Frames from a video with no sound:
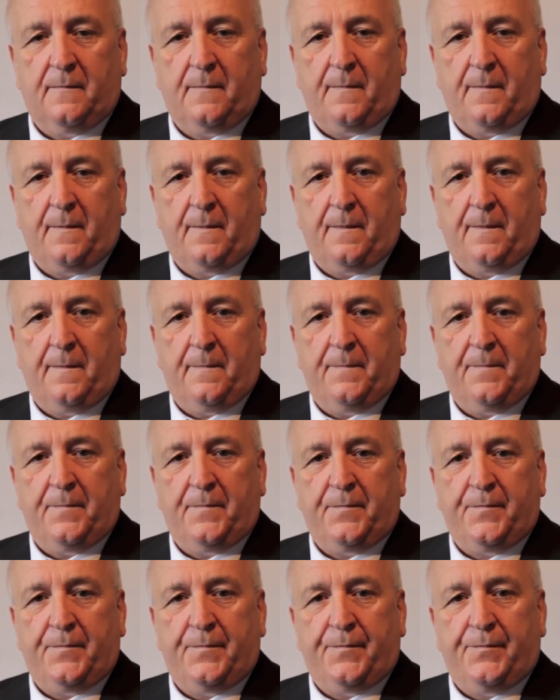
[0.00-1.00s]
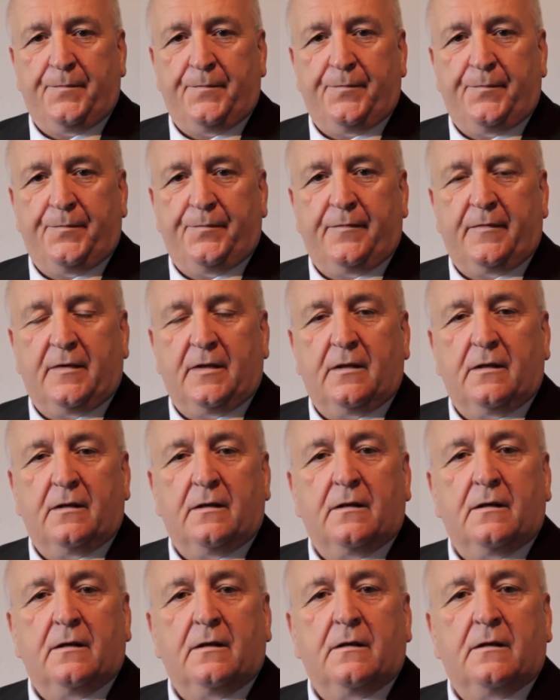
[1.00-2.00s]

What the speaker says: Nothing is said.